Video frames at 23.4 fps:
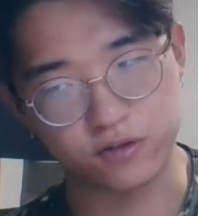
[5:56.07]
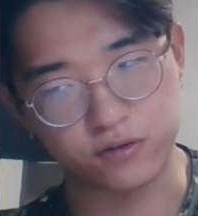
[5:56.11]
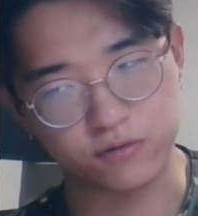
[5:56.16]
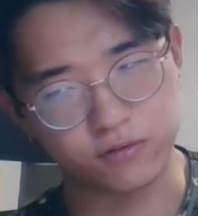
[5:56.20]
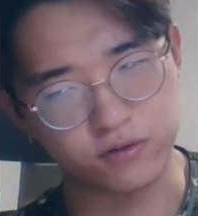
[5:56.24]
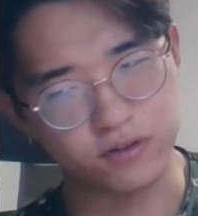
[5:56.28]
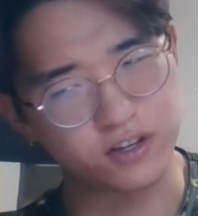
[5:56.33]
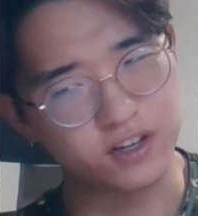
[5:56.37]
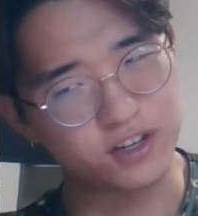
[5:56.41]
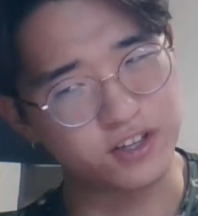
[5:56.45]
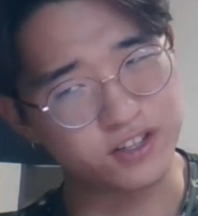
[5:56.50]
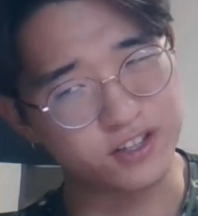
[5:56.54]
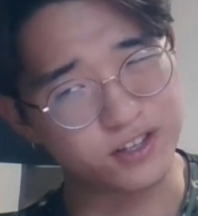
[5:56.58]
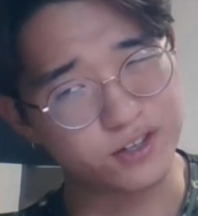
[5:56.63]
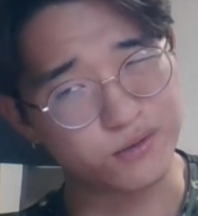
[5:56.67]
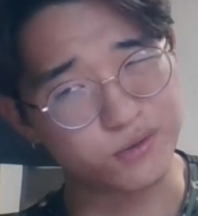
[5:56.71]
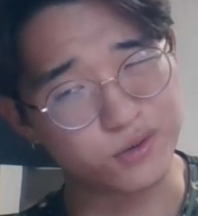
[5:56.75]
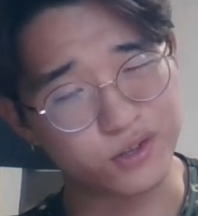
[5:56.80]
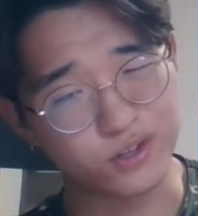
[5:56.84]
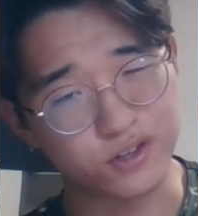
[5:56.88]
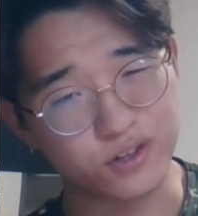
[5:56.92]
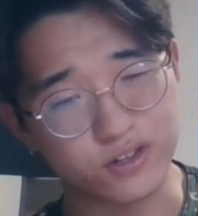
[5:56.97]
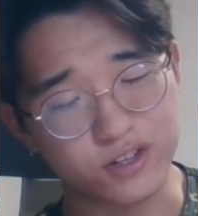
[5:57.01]
related
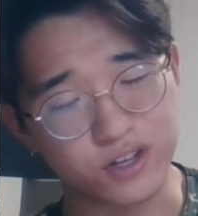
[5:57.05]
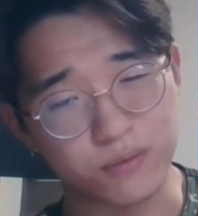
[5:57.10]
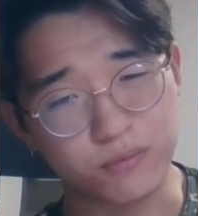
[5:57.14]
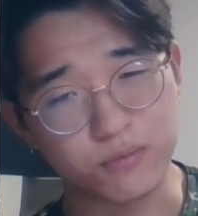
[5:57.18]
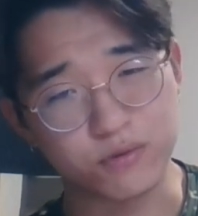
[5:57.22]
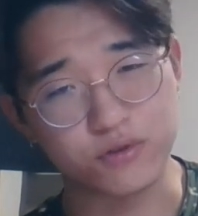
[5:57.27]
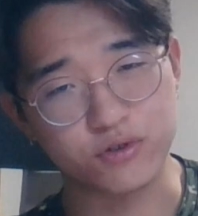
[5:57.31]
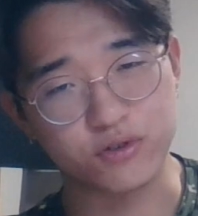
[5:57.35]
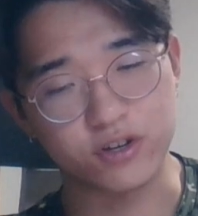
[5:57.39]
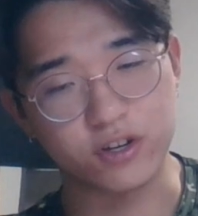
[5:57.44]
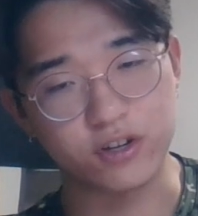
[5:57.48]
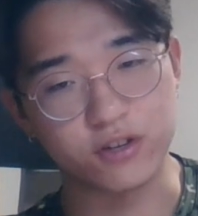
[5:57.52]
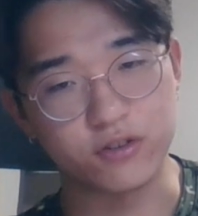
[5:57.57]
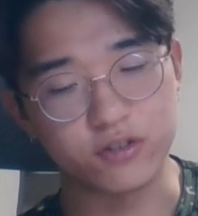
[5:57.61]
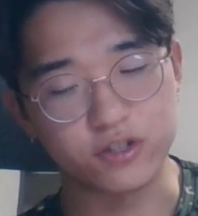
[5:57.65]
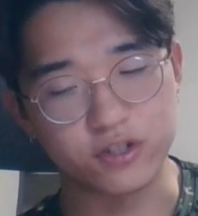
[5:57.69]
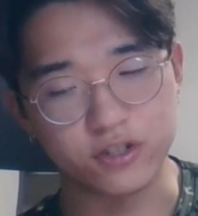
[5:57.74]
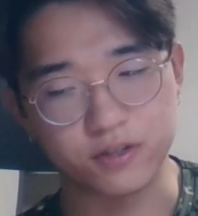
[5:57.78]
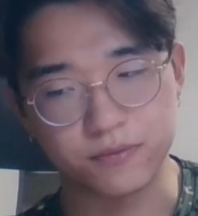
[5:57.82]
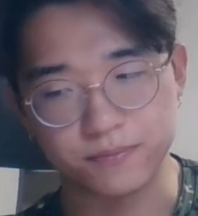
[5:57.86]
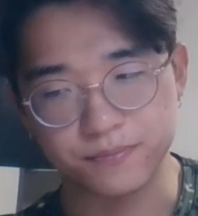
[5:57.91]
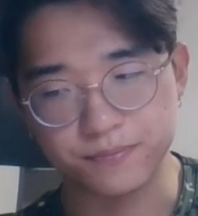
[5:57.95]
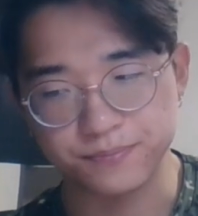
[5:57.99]
with the temperature
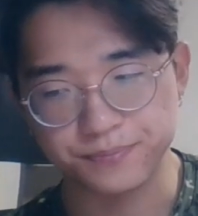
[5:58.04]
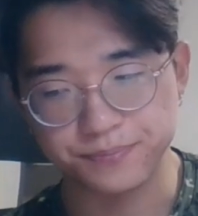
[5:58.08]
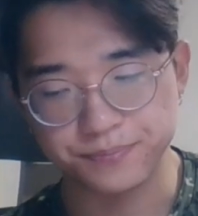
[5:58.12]
energy.